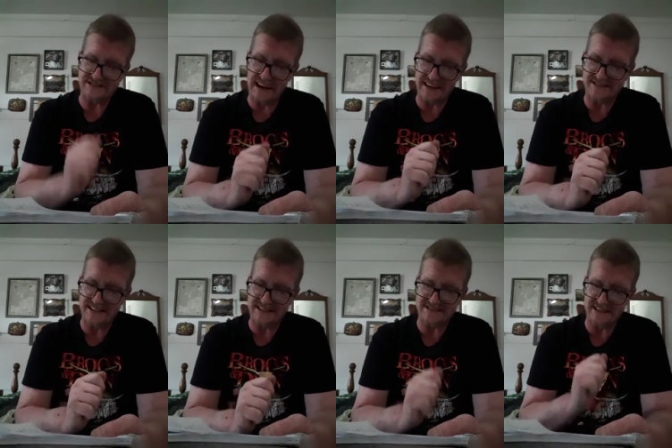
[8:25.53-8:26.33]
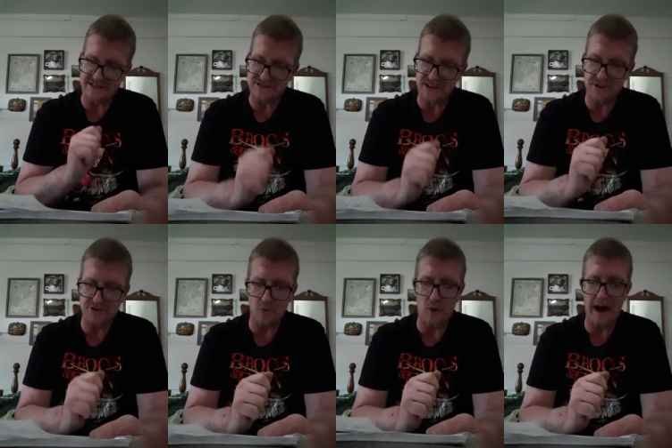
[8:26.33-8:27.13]
exists in such
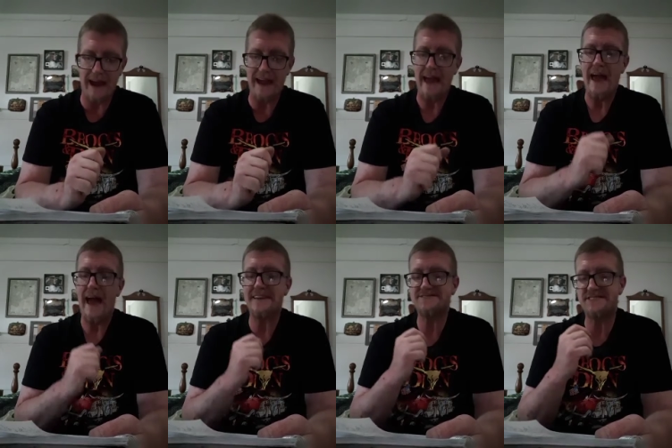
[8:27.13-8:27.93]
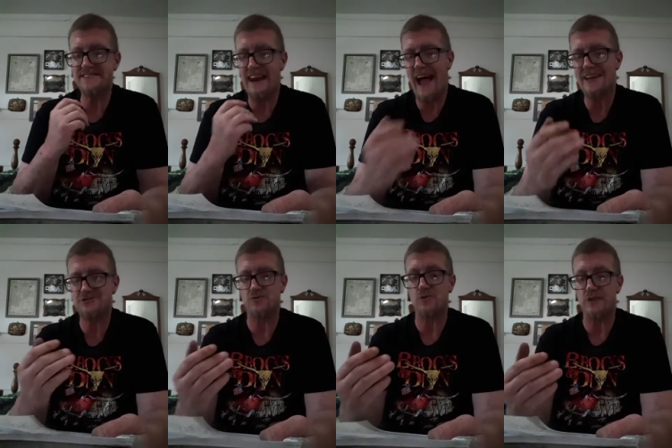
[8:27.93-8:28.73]
a way as to
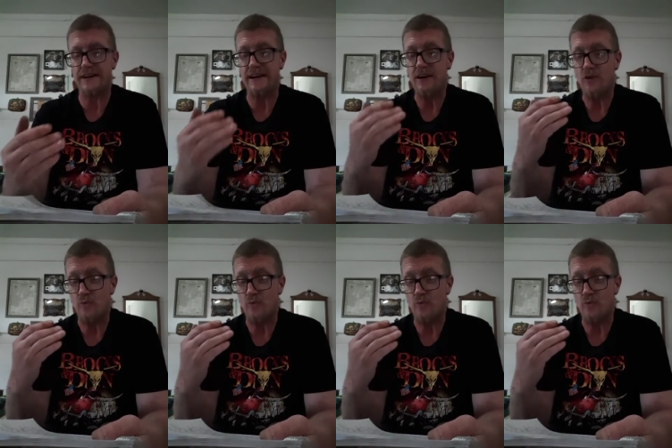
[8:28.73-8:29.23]
naturally